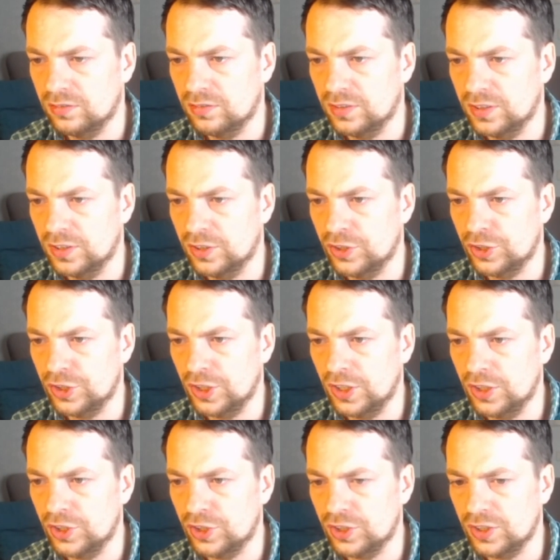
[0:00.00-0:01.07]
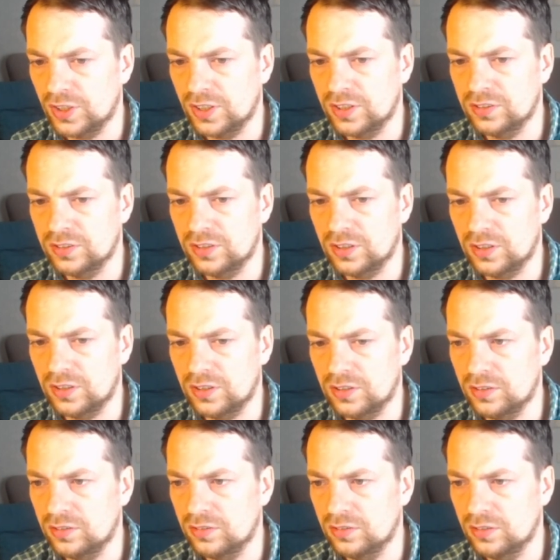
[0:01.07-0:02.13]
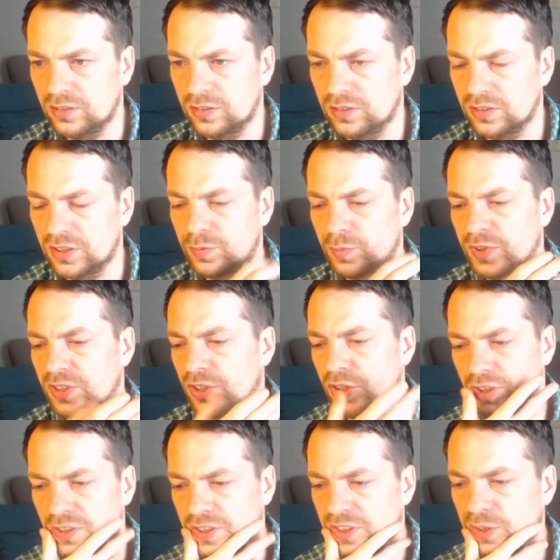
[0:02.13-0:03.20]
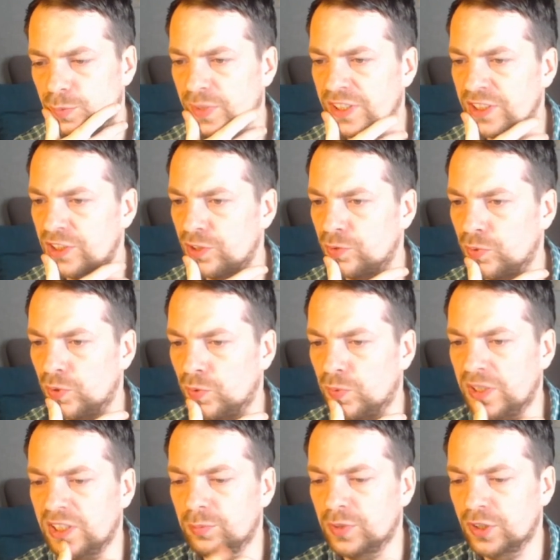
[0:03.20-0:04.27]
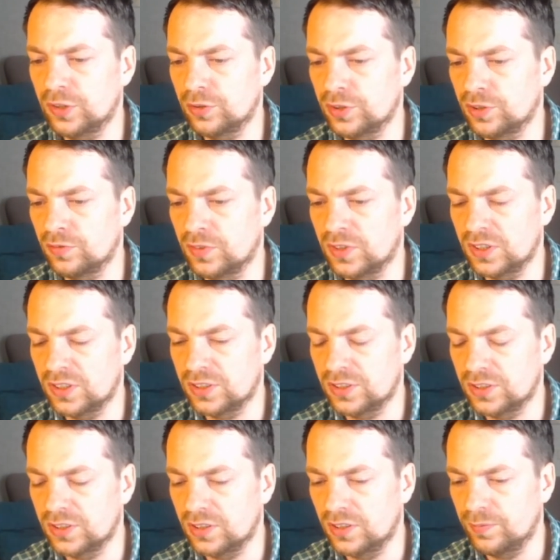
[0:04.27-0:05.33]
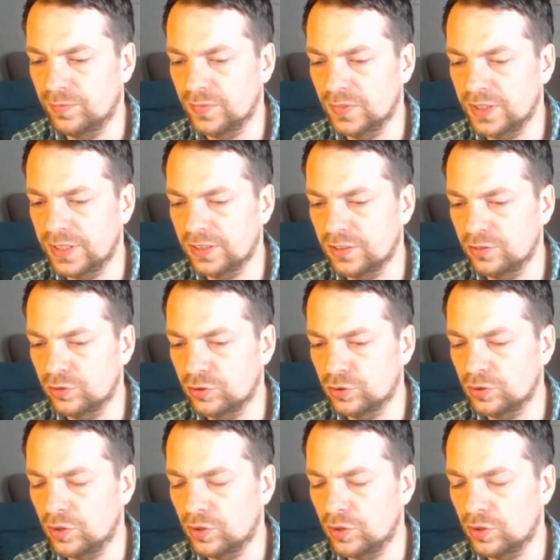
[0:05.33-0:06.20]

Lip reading: exchange, and this position is better for white because of this. Like in Ruy